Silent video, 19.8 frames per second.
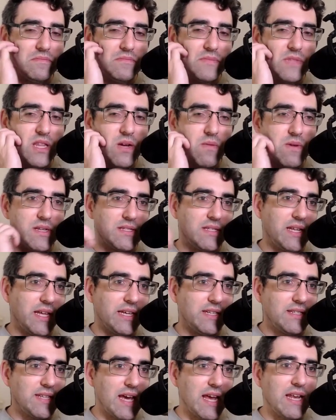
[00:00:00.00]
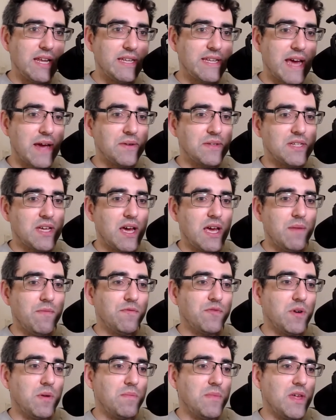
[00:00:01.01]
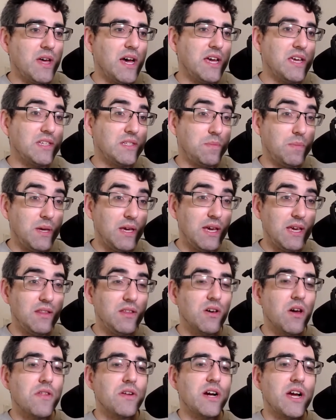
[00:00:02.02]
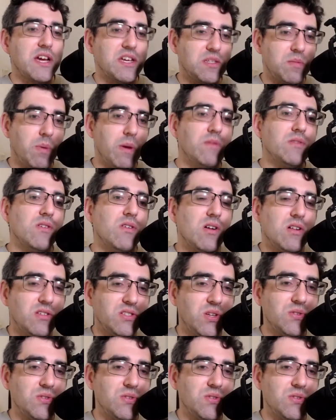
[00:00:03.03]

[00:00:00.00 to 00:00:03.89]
There was like daily downtime from the ISP. The other ISP was also